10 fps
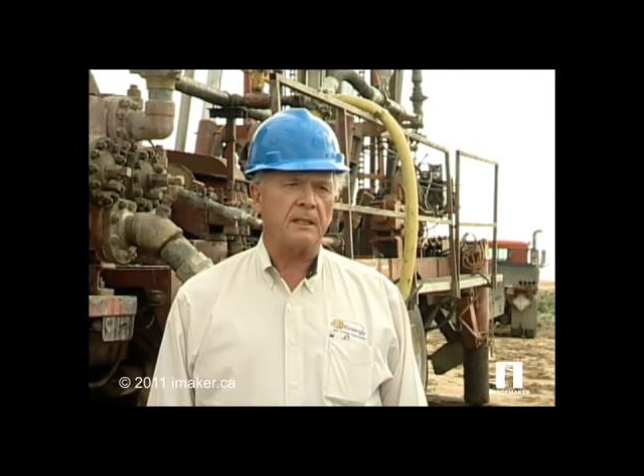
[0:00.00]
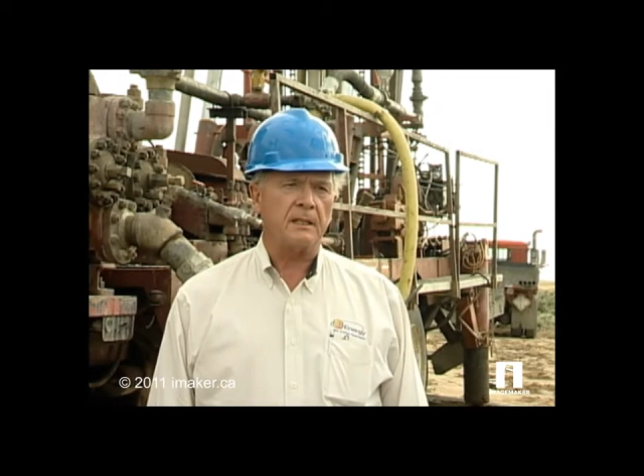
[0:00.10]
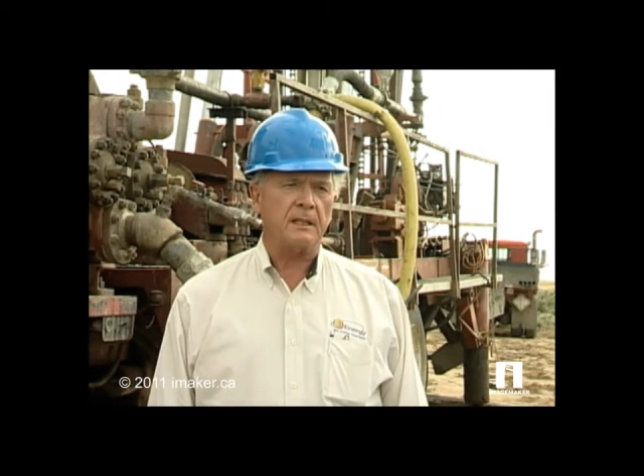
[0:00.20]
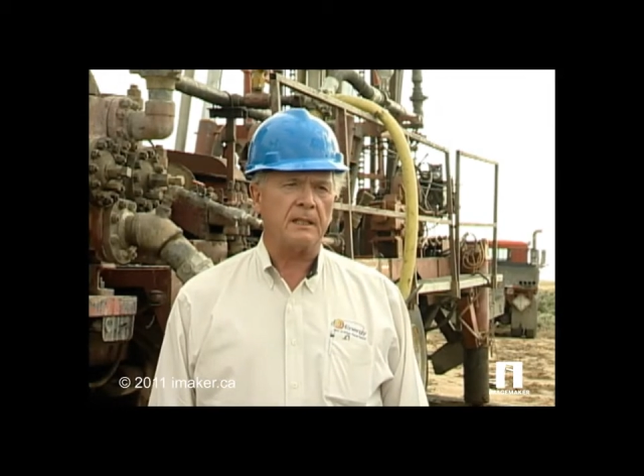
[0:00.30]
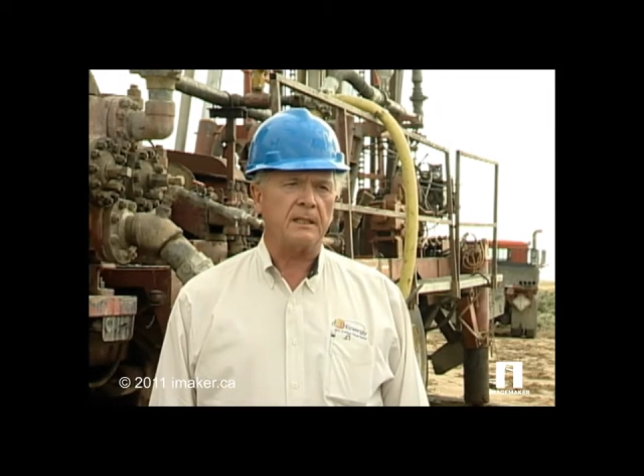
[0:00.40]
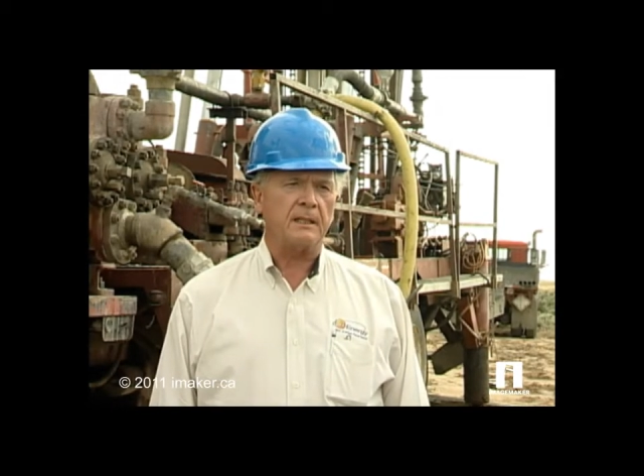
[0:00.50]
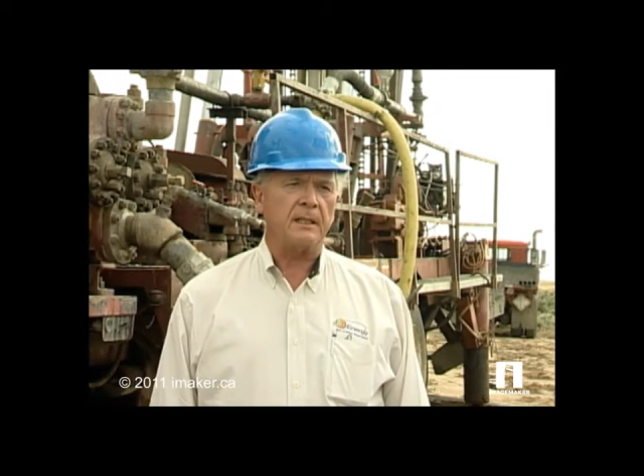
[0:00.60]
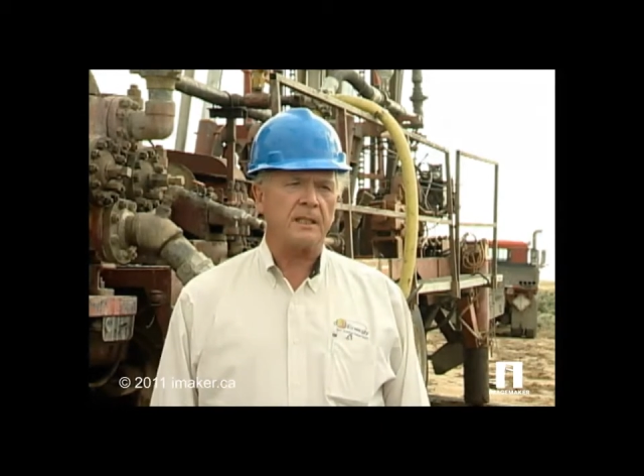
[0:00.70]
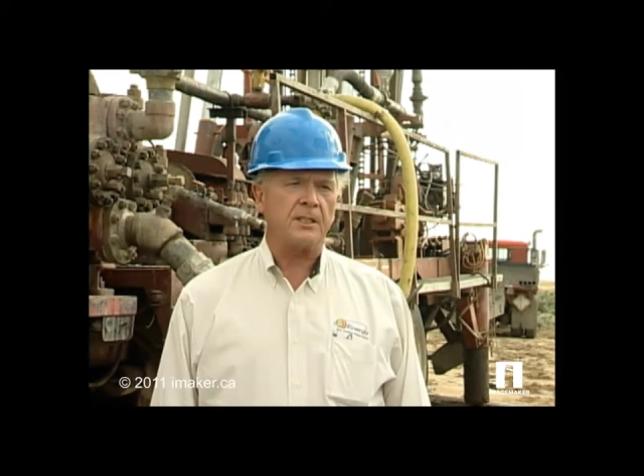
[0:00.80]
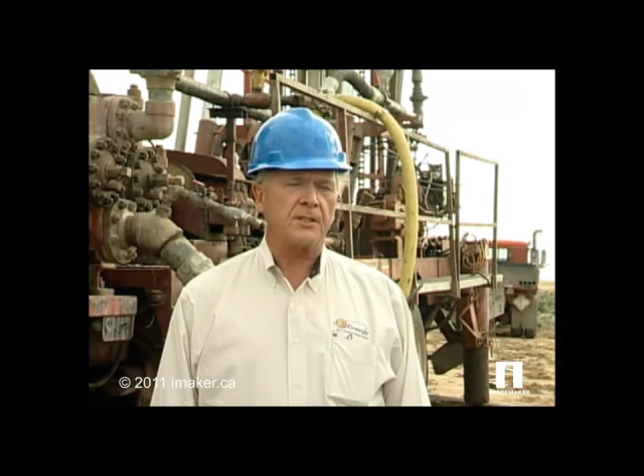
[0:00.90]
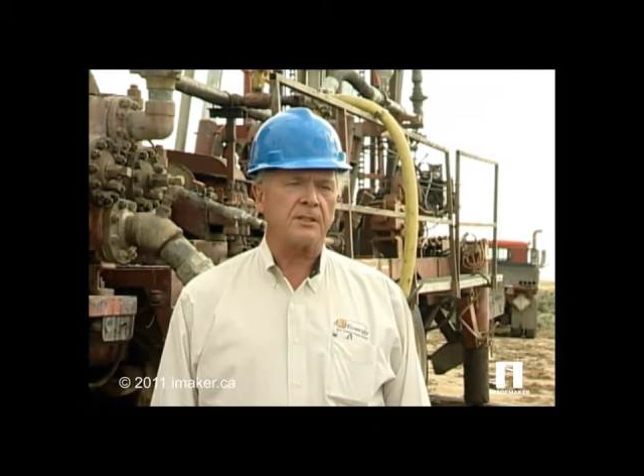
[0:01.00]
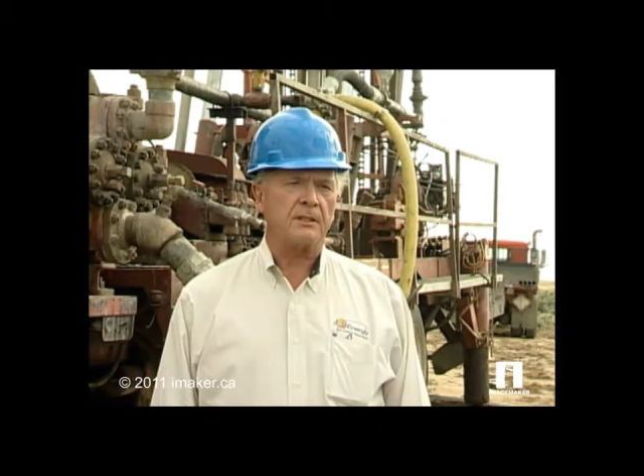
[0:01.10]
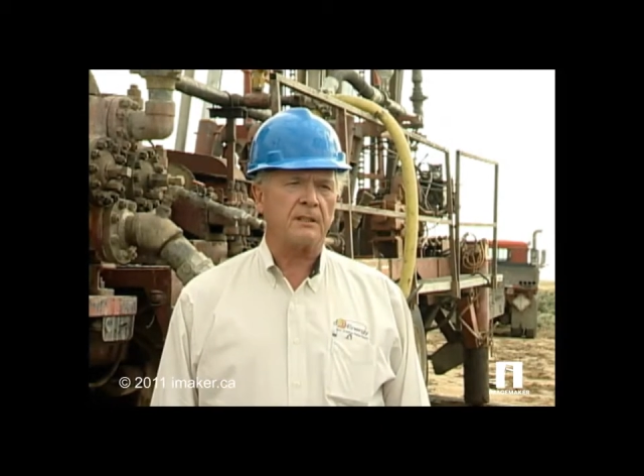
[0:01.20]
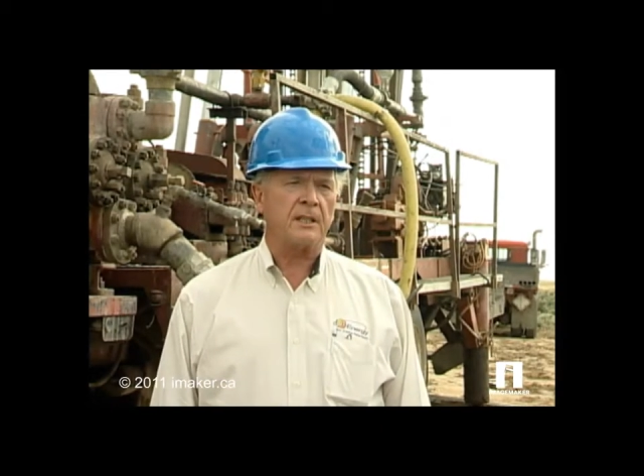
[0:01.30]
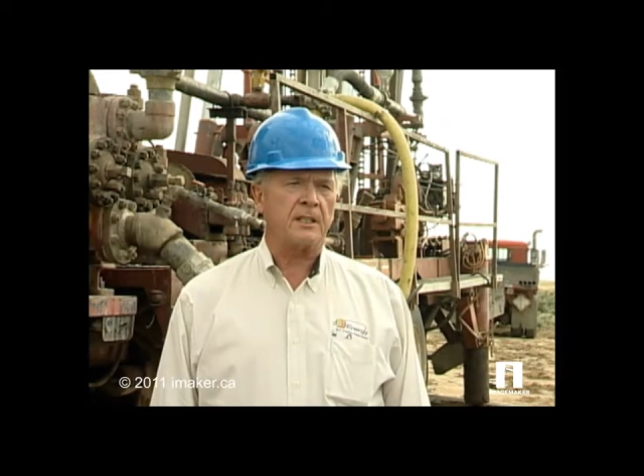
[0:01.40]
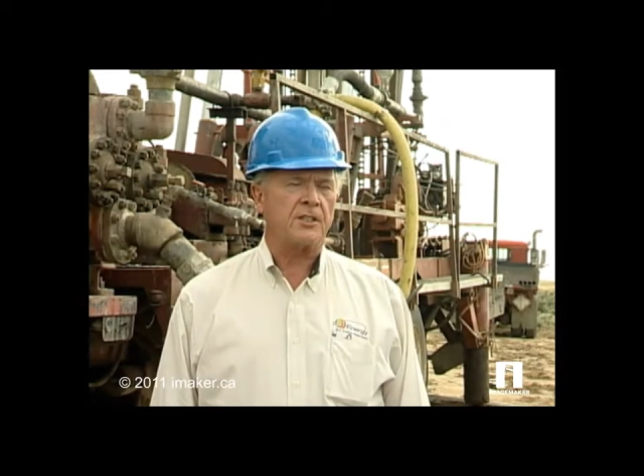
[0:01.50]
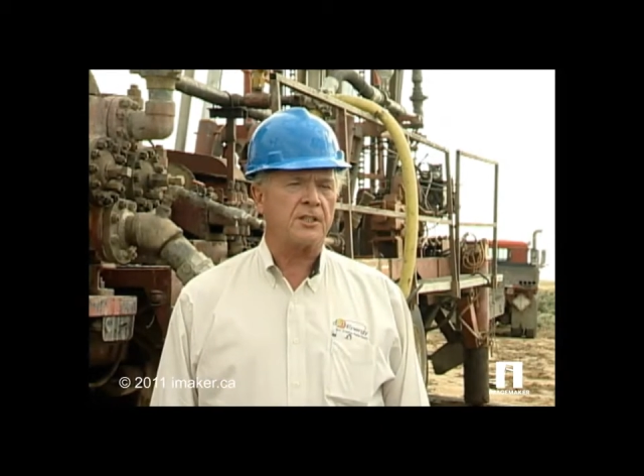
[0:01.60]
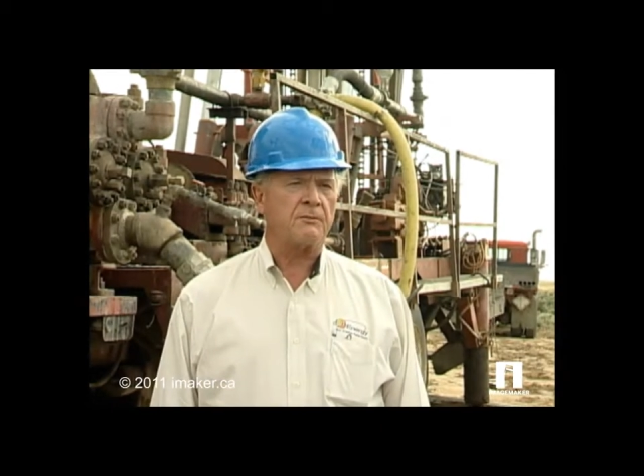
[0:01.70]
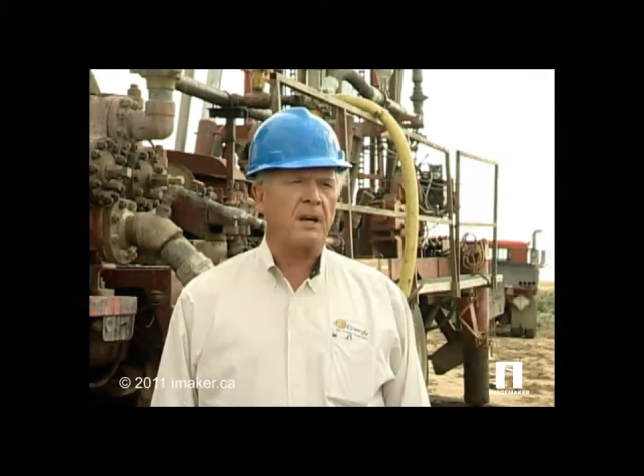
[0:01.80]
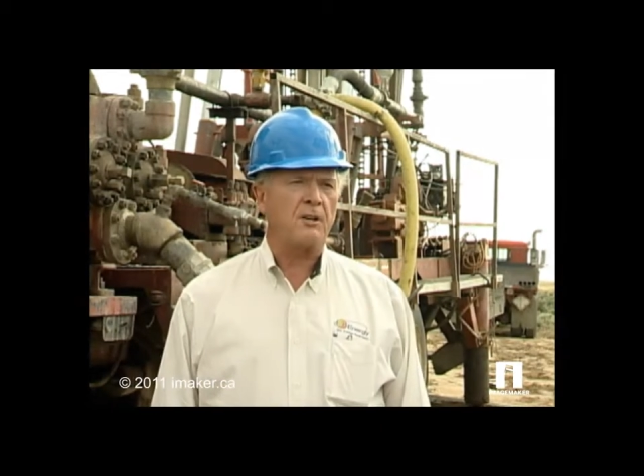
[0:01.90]
uh, is that it's
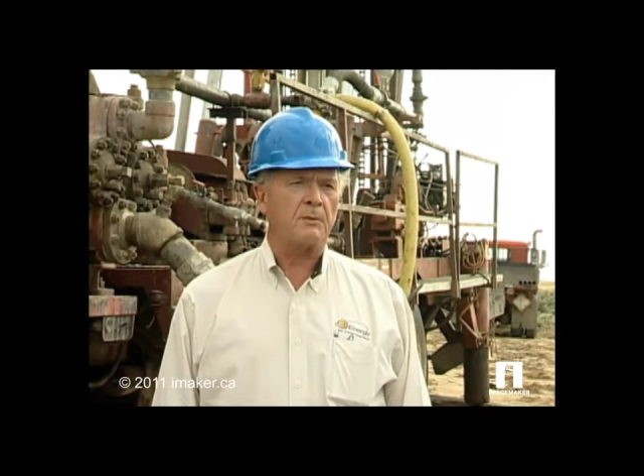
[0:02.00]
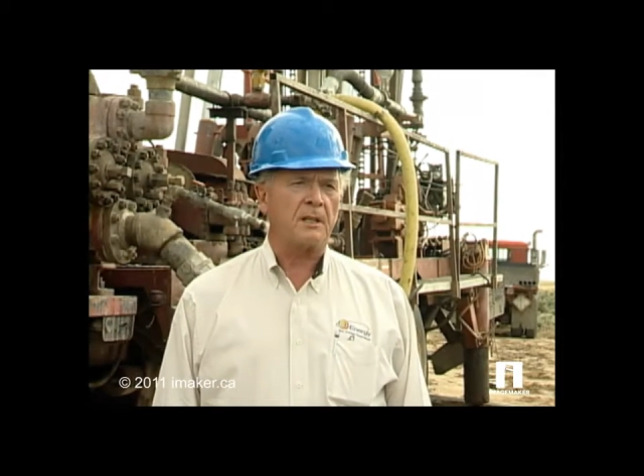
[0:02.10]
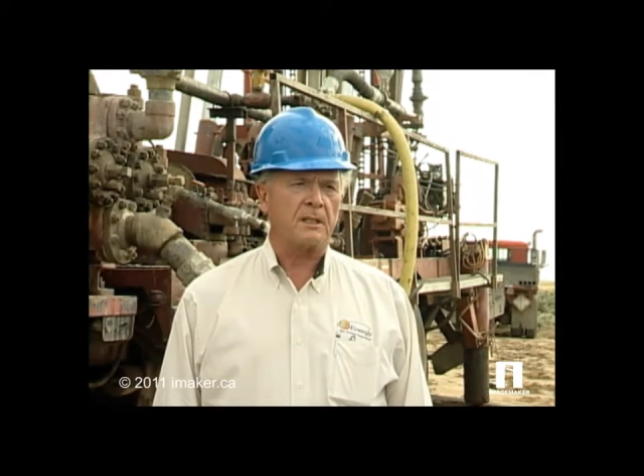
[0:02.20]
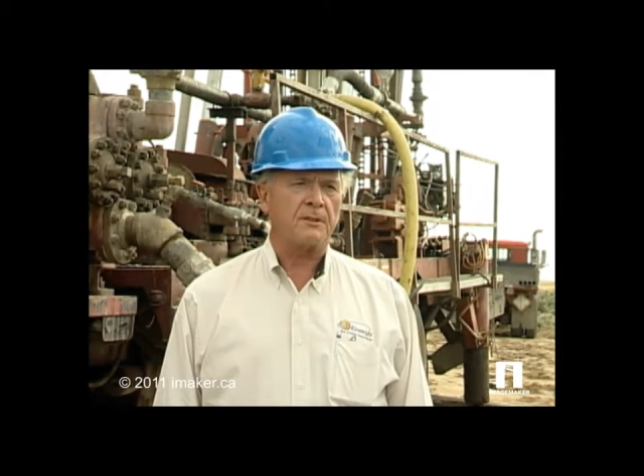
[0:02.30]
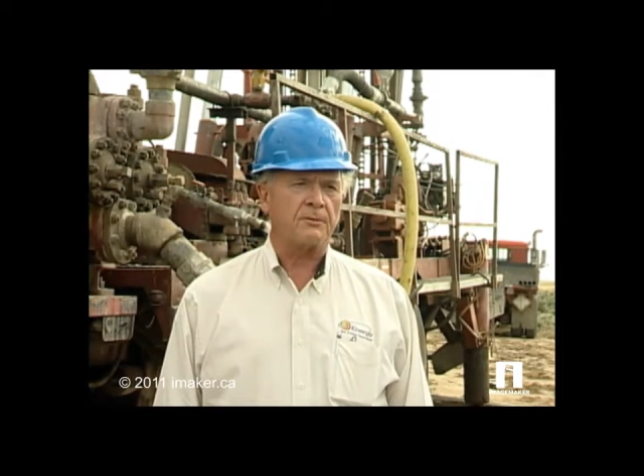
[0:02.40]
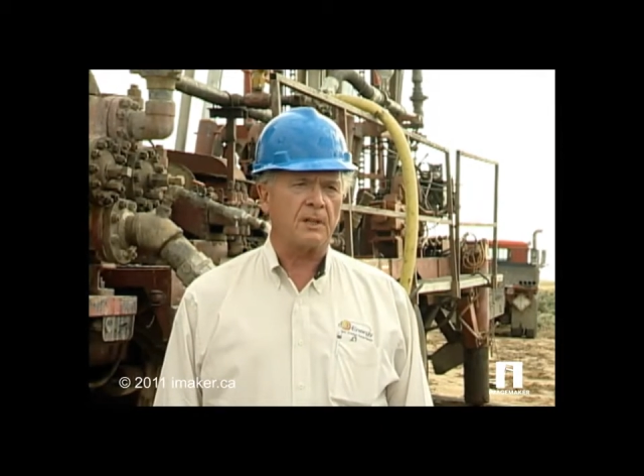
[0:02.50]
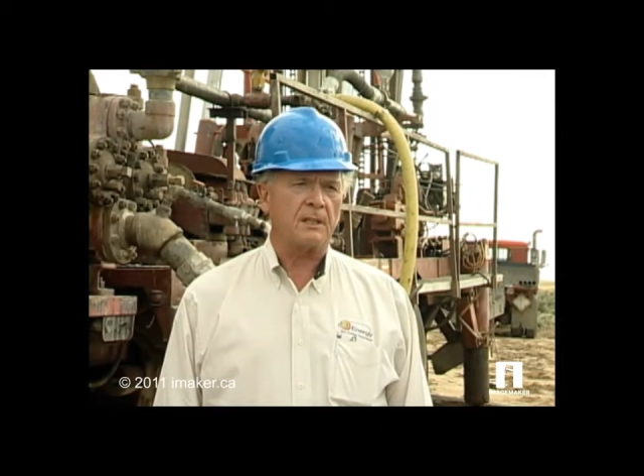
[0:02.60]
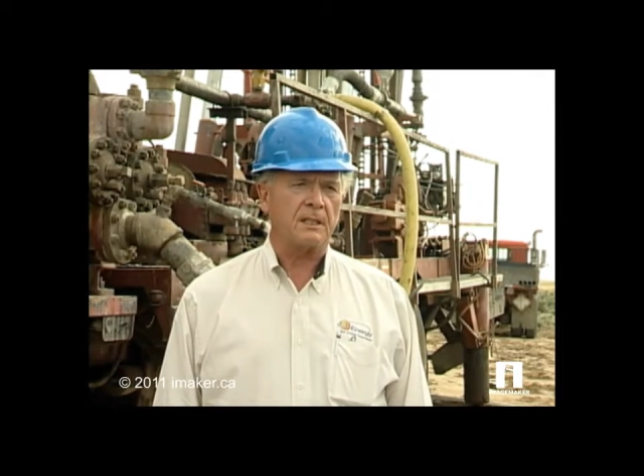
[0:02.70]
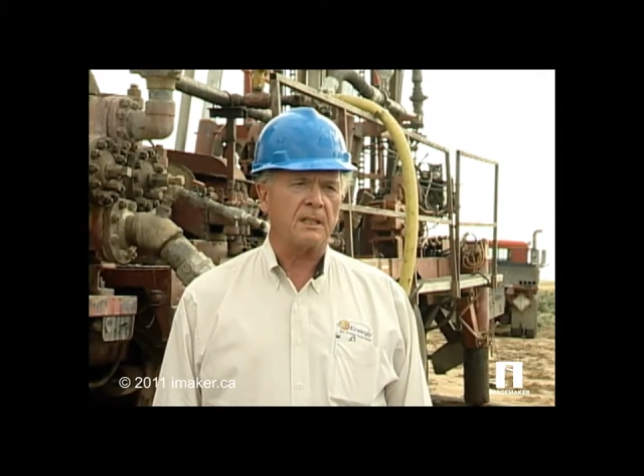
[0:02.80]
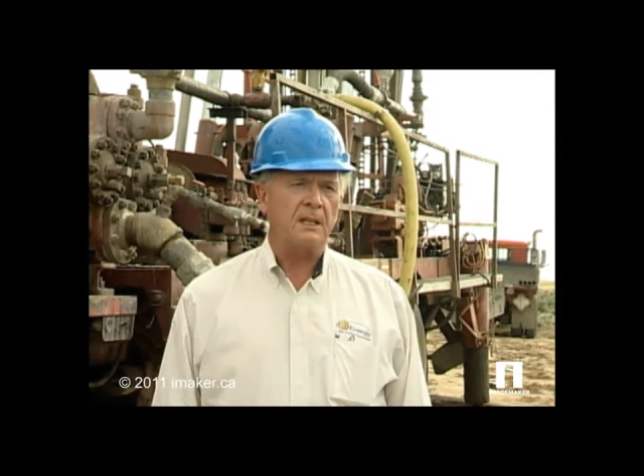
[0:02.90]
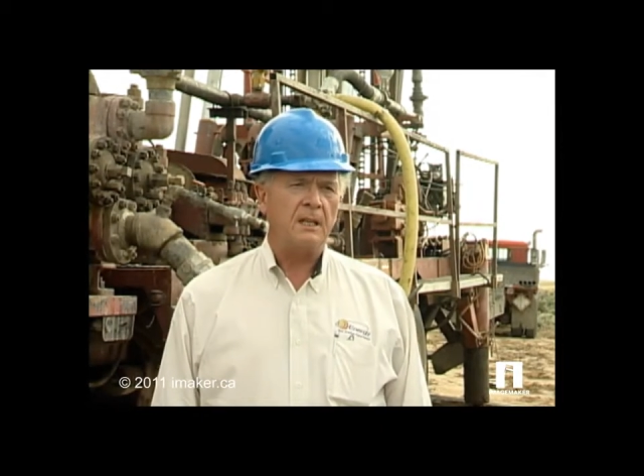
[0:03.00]
environmentally friendly.